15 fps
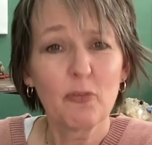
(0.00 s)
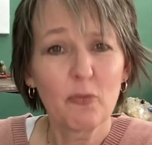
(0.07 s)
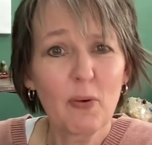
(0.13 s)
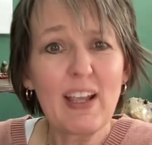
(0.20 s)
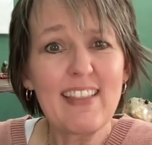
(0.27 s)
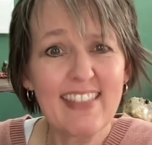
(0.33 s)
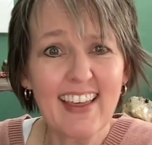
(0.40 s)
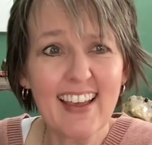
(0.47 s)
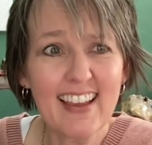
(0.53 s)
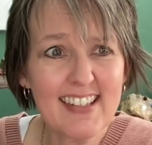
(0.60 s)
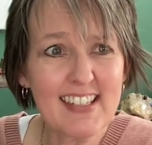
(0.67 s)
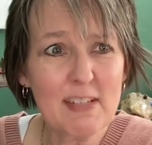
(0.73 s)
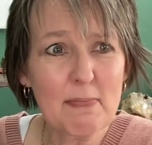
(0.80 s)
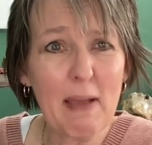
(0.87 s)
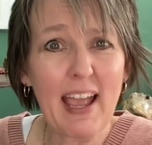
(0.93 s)
read
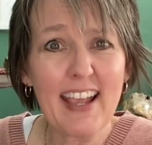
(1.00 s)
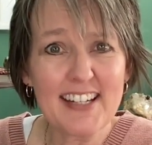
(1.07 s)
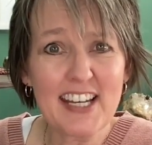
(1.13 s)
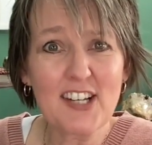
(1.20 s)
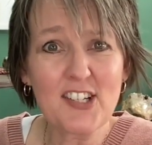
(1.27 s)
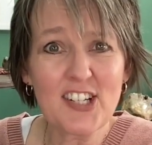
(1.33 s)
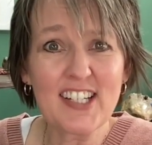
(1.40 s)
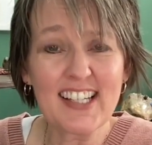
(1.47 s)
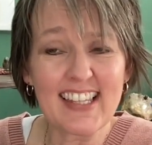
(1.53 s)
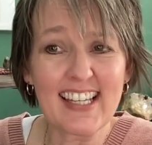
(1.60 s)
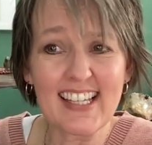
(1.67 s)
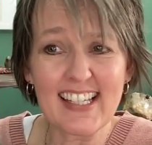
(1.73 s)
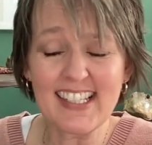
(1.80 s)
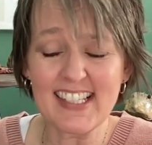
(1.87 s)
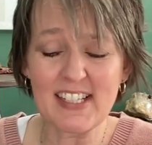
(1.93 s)
this, pay attention to
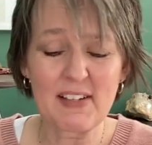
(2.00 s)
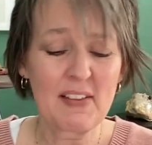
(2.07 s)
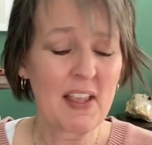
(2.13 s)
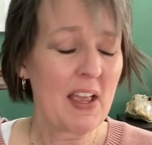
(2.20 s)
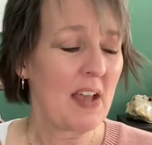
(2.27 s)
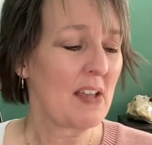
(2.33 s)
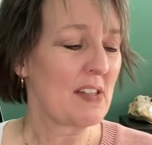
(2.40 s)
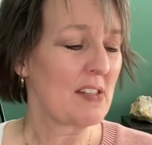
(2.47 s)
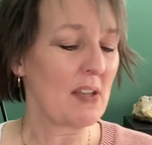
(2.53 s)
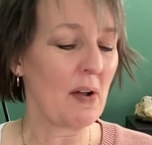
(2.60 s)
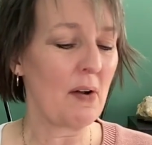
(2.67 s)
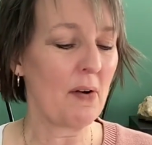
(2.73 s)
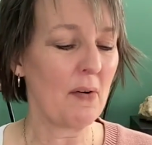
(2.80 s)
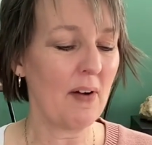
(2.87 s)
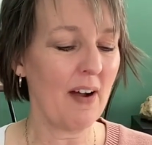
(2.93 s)
this.
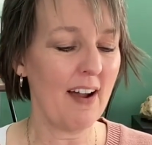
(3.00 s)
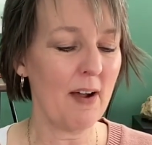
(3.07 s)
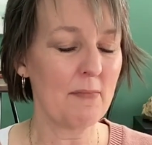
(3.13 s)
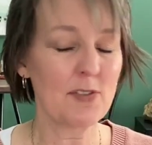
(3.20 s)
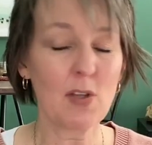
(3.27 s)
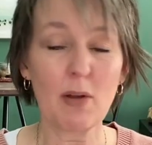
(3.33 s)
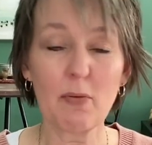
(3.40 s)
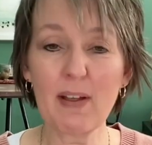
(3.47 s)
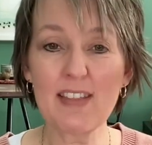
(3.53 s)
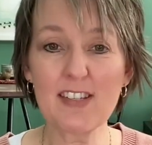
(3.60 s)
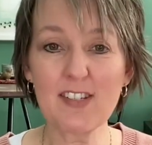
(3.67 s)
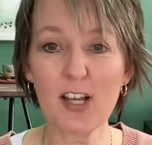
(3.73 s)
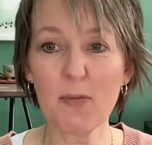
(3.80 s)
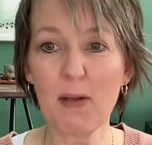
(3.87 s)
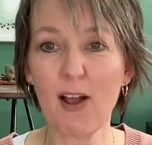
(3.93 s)
So I read
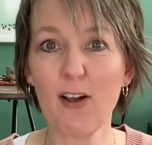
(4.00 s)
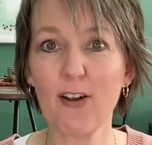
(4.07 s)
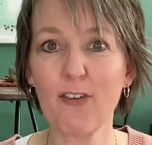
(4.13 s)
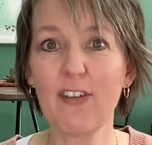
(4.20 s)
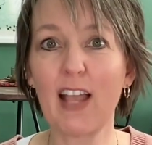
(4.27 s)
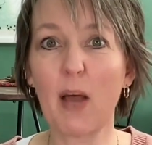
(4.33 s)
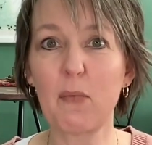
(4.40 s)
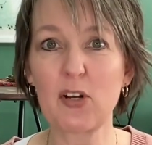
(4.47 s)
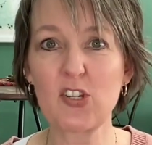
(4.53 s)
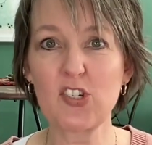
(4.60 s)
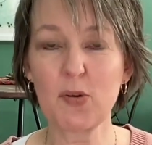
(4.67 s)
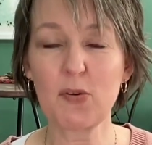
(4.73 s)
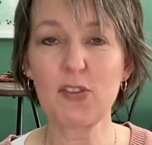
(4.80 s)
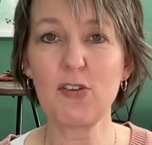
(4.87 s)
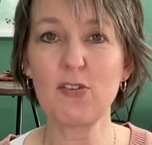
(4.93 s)
this autobiography. I want to
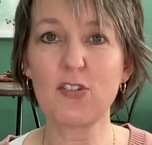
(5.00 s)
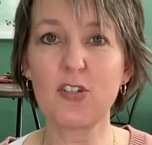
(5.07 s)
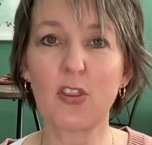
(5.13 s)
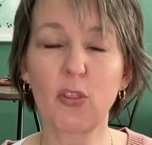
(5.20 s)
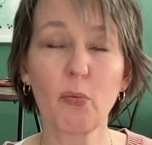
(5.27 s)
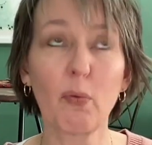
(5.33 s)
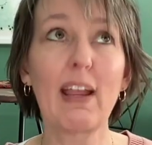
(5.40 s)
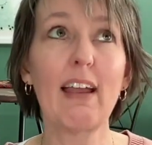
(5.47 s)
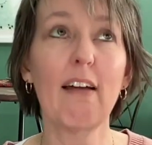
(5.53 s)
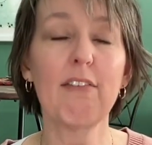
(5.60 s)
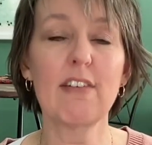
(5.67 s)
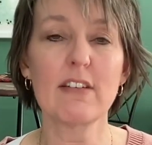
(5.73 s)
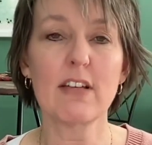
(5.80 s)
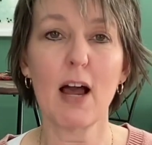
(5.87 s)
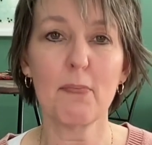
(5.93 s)
share with you 3 of
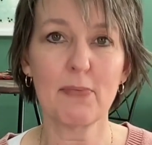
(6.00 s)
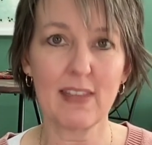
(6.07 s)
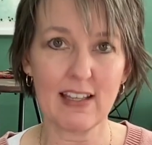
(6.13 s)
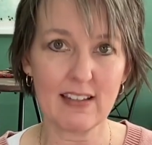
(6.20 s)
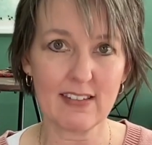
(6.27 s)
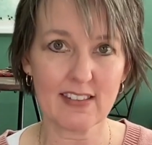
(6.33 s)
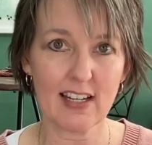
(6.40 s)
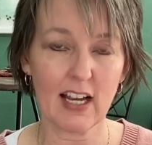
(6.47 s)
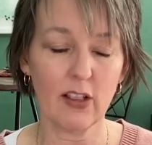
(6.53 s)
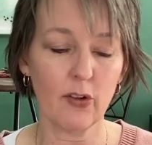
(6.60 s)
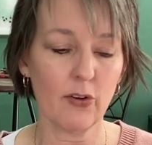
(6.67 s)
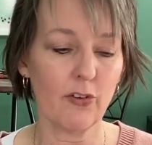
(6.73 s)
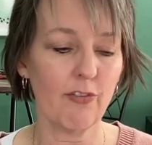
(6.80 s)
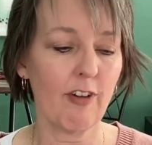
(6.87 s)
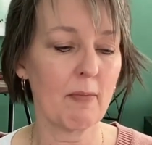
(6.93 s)
the top things that I
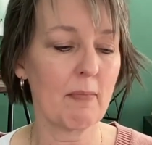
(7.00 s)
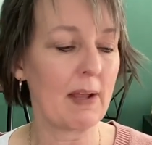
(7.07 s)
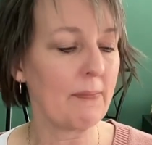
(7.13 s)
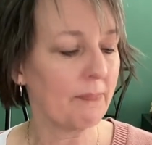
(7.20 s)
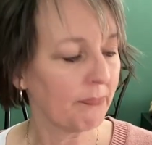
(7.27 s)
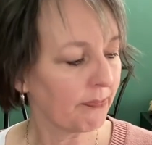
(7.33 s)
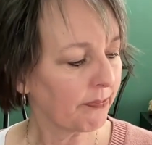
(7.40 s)
learned from it.